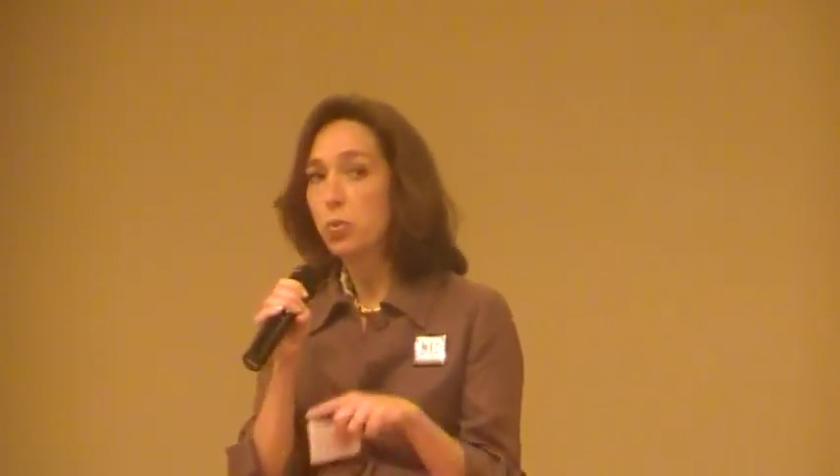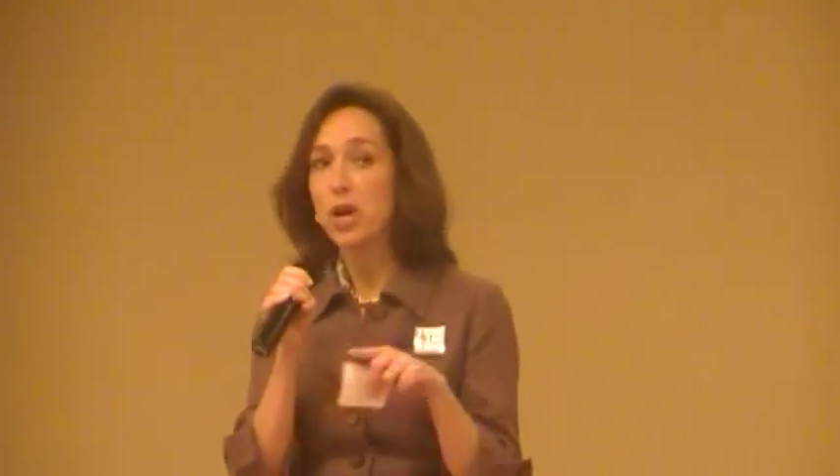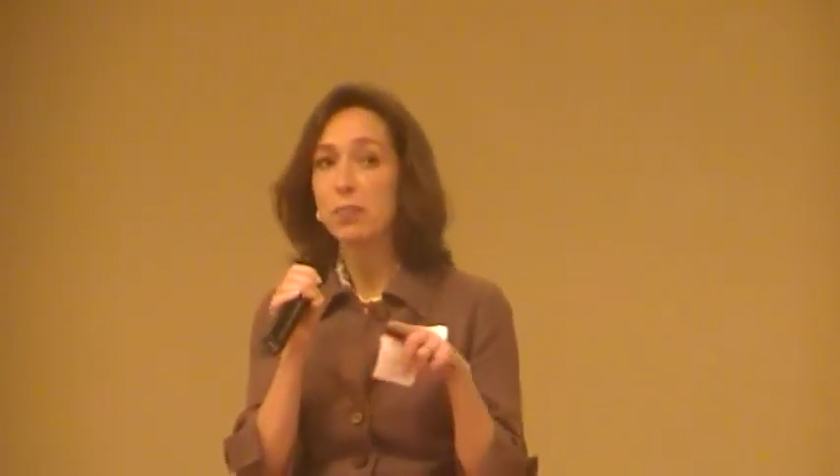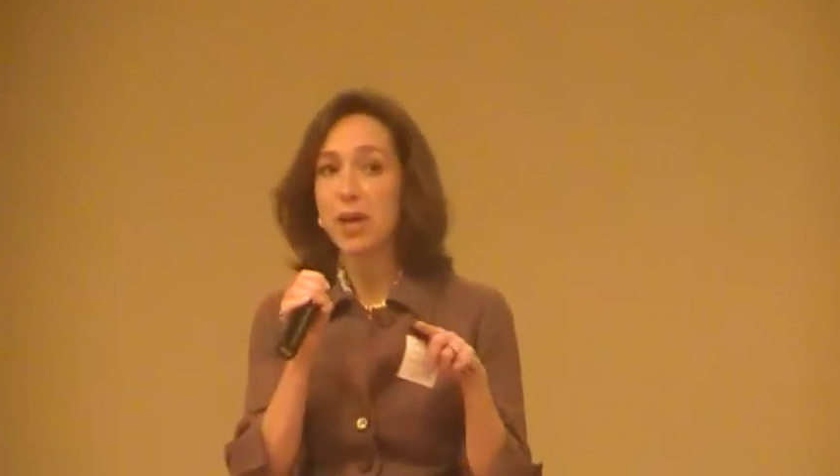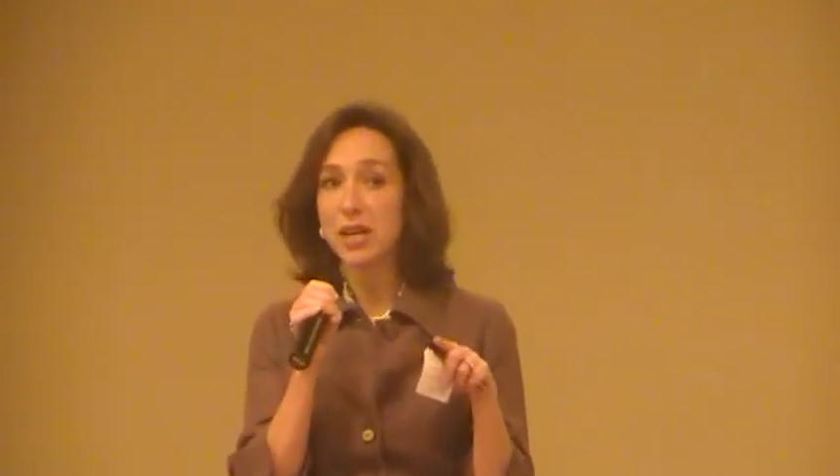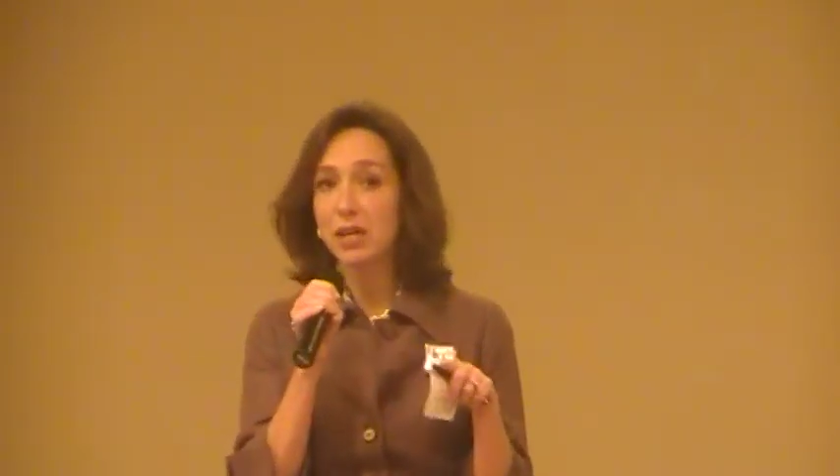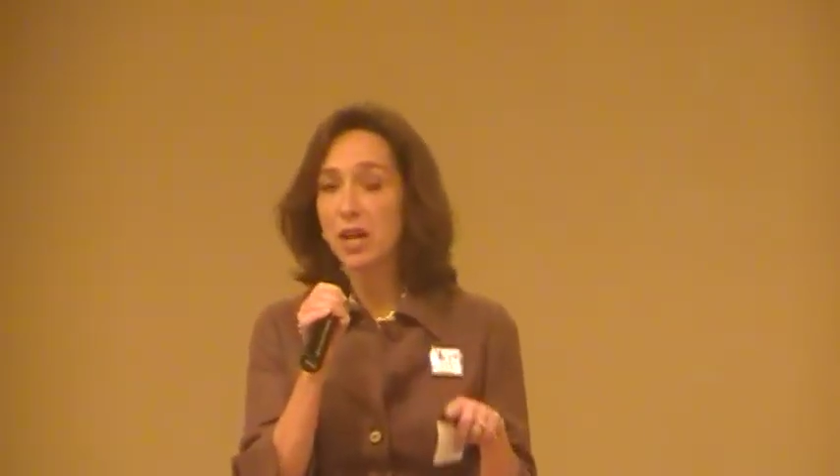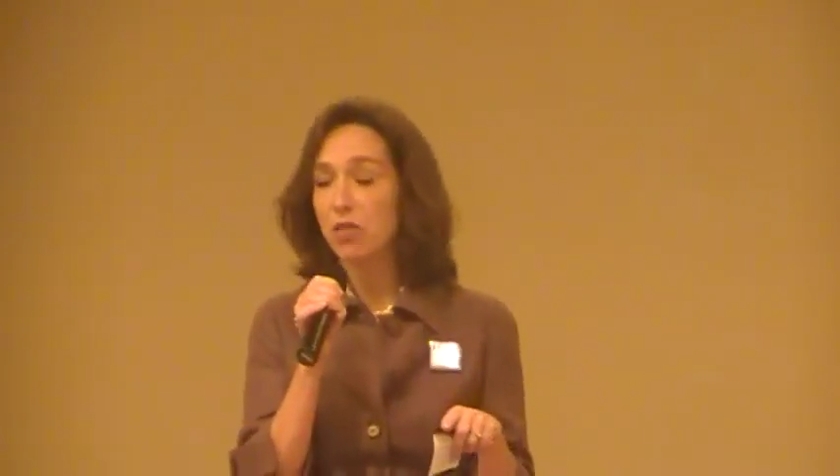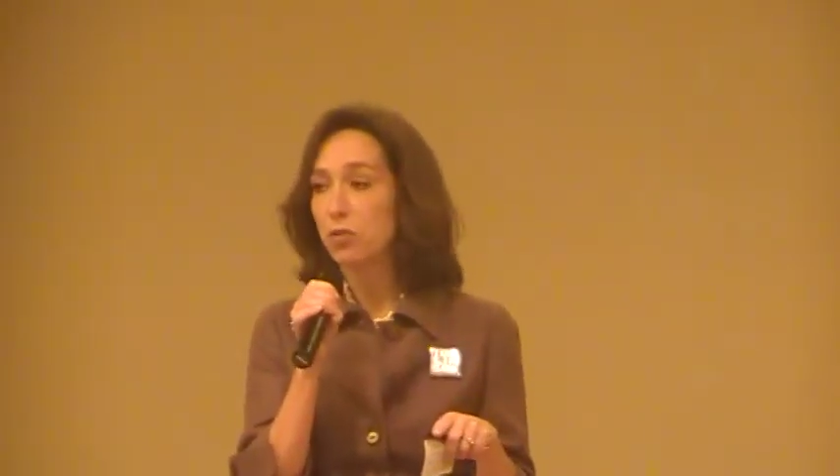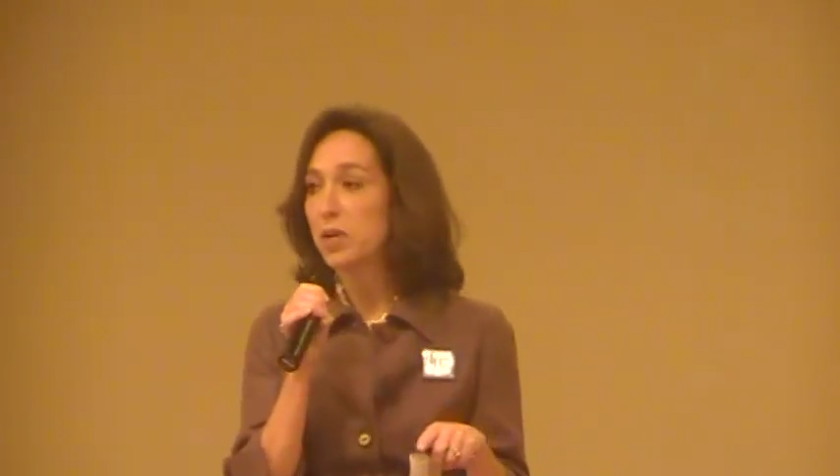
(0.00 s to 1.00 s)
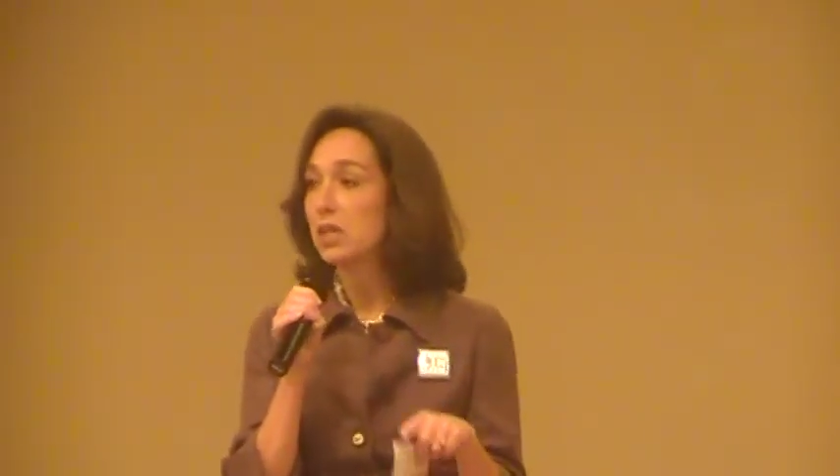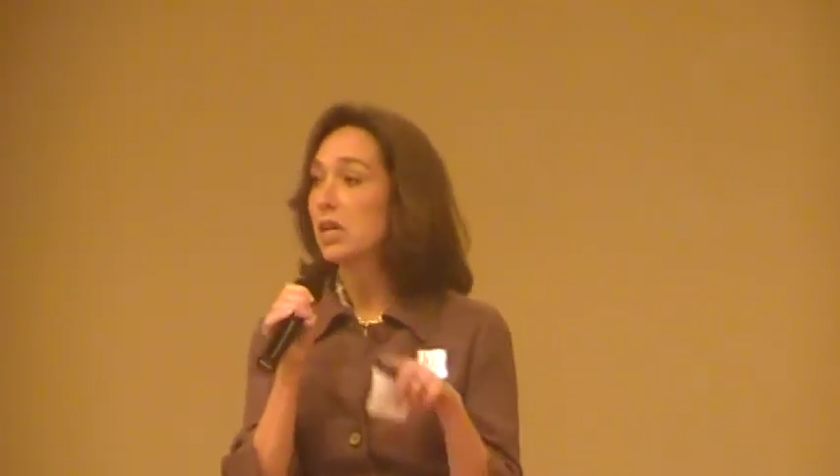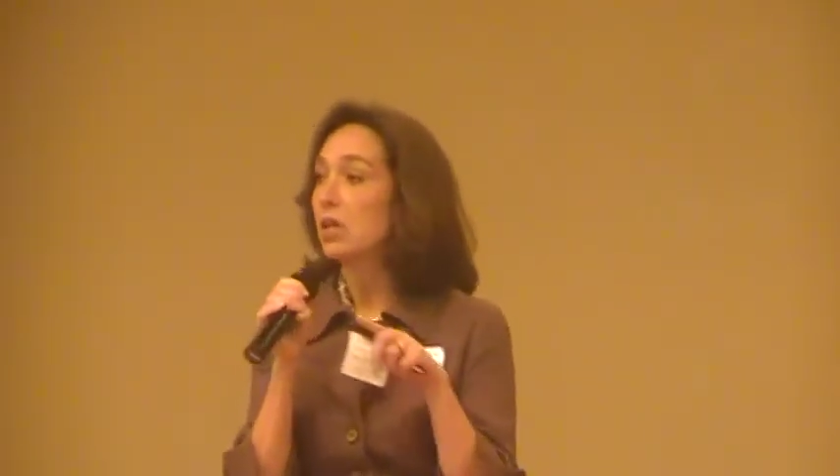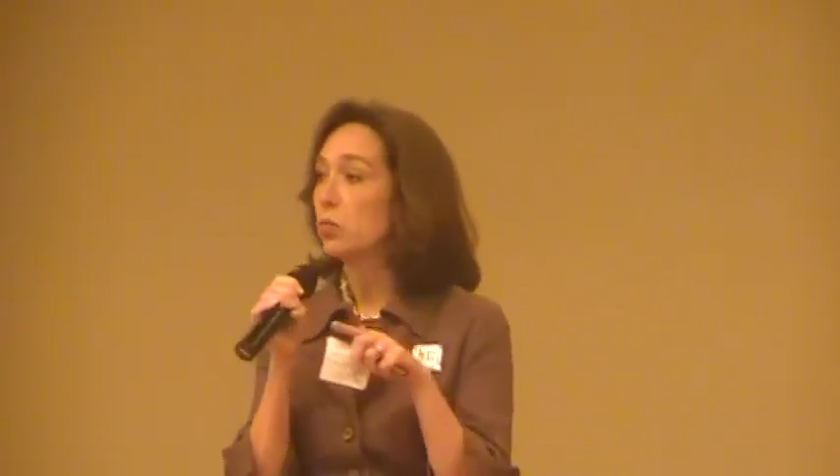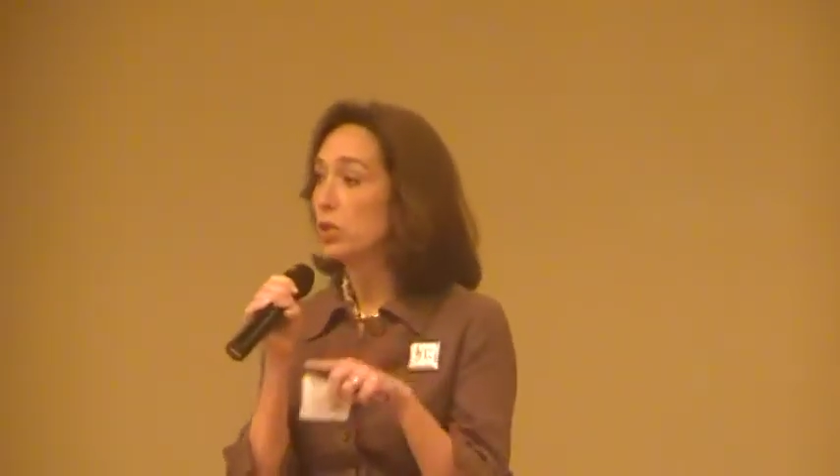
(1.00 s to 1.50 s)
pragmatic government,
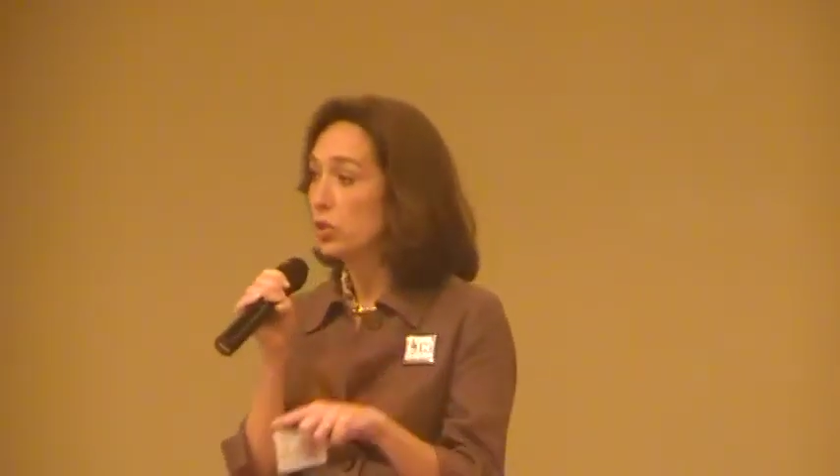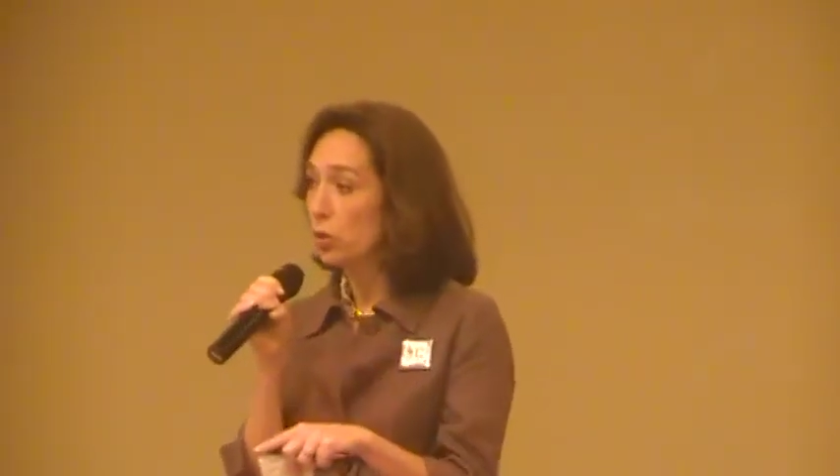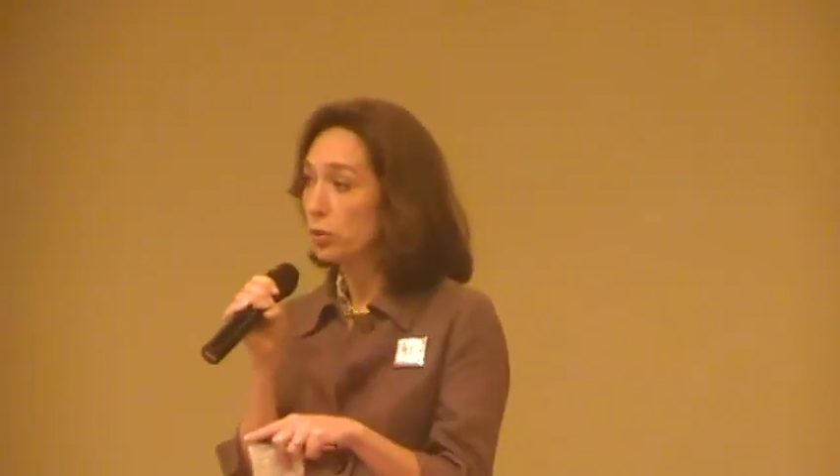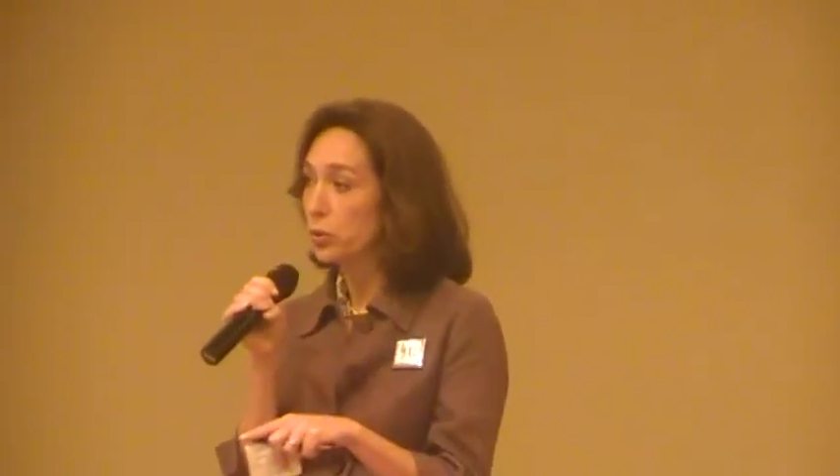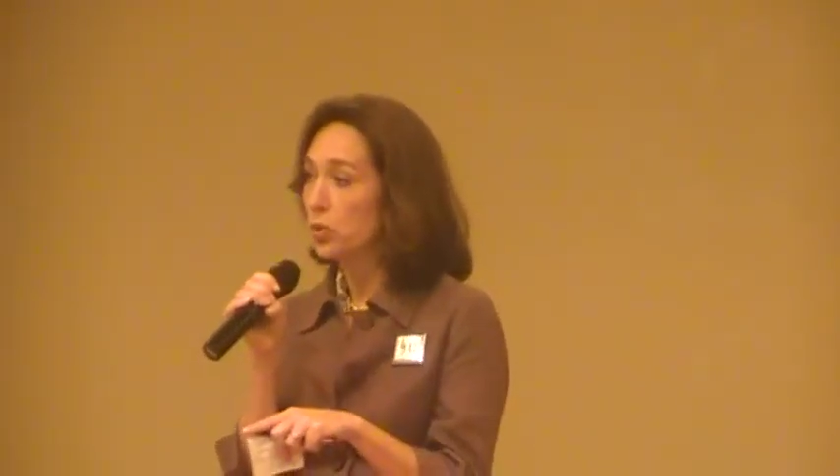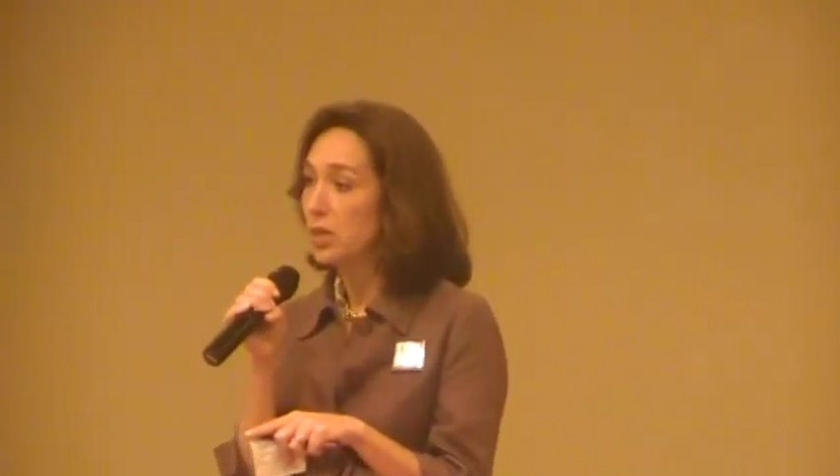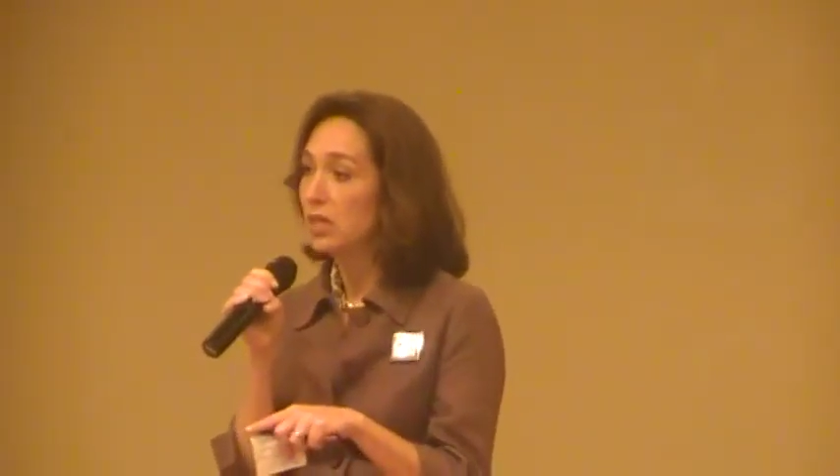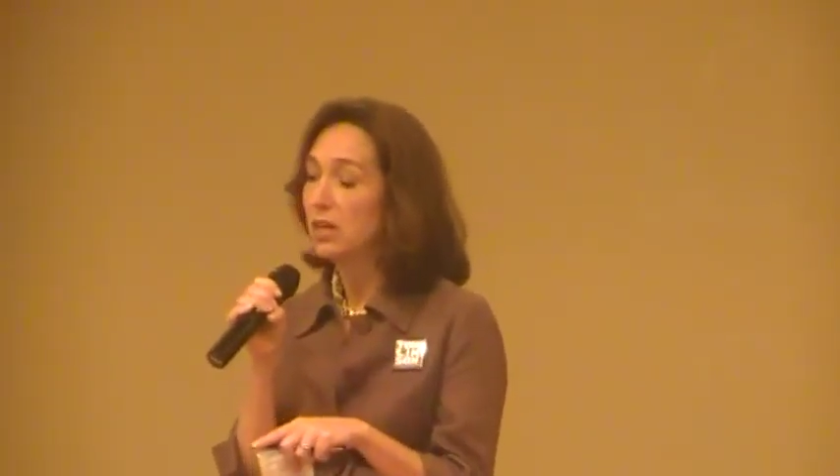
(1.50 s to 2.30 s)
and result-oriented.